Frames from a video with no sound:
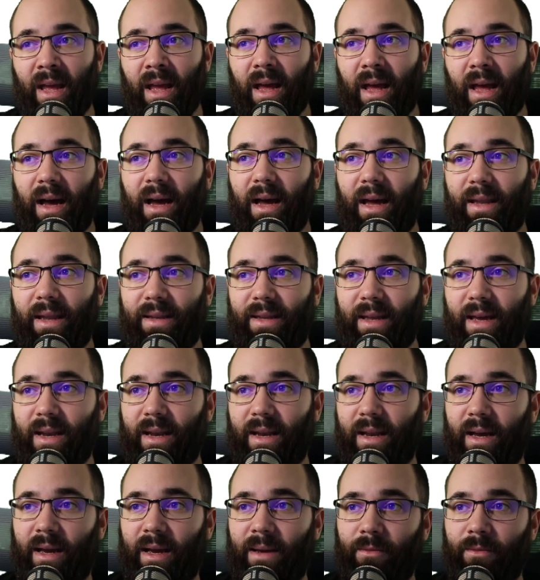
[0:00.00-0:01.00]

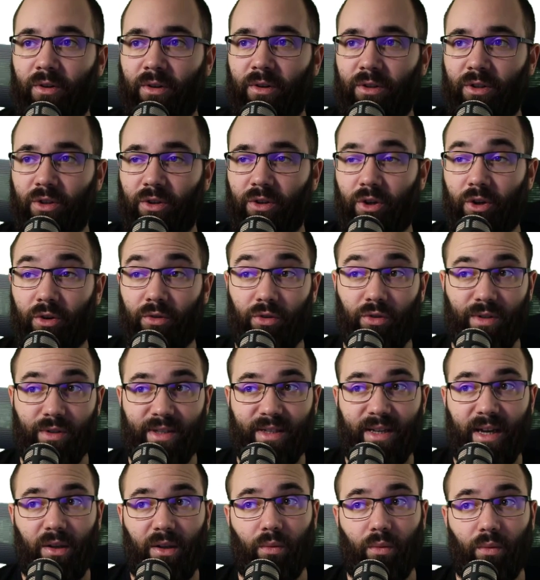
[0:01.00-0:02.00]
Then I'm going to go to
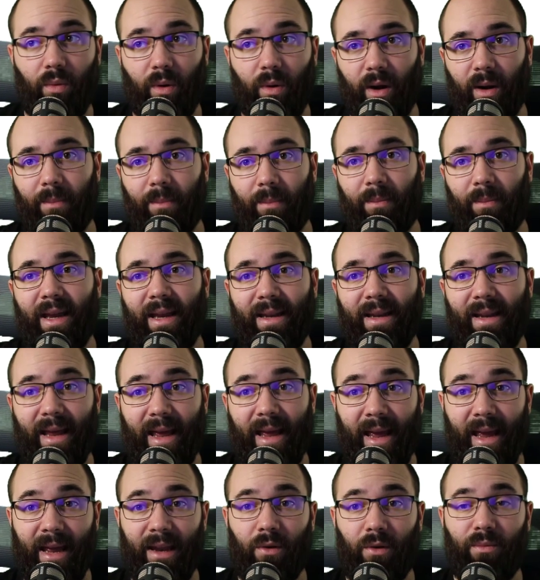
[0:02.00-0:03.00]
set work plane,
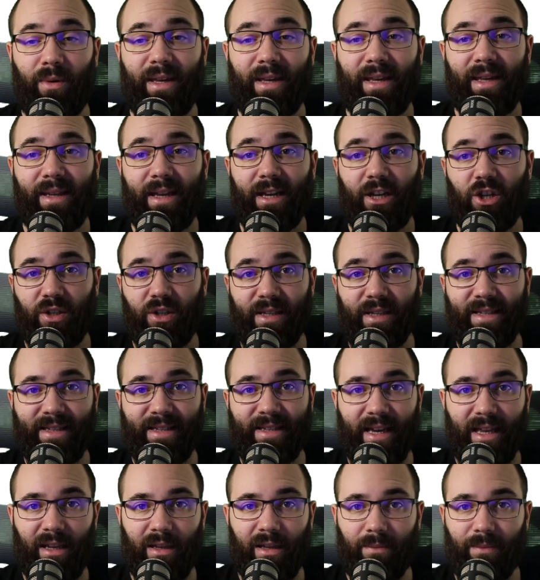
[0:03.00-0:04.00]
and we can actually
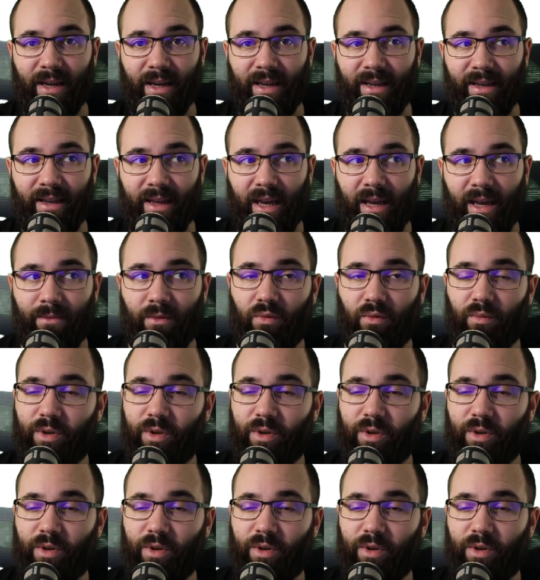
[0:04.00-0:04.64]
set it by name,